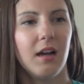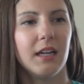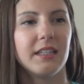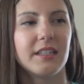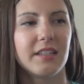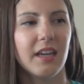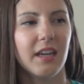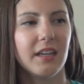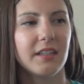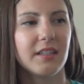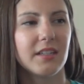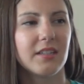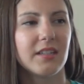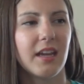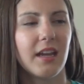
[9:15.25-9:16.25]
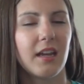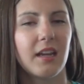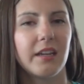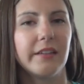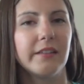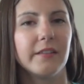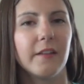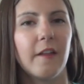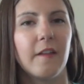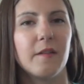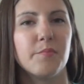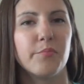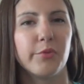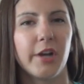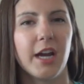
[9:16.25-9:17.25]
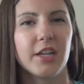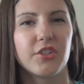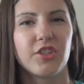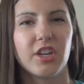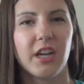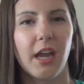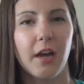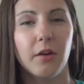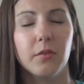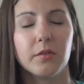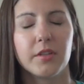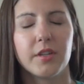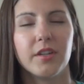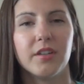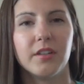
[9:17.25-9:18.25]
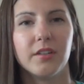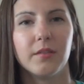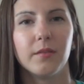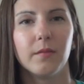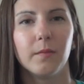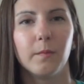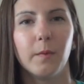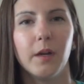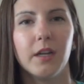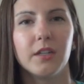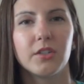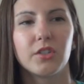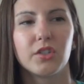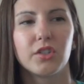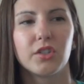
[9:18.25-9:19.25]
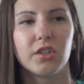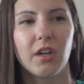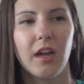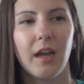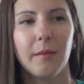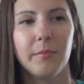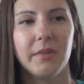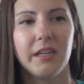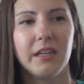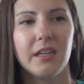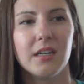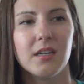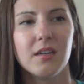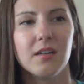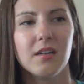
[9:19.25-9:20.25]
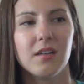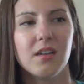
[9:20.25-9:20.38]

I decided to say branching out, which I mean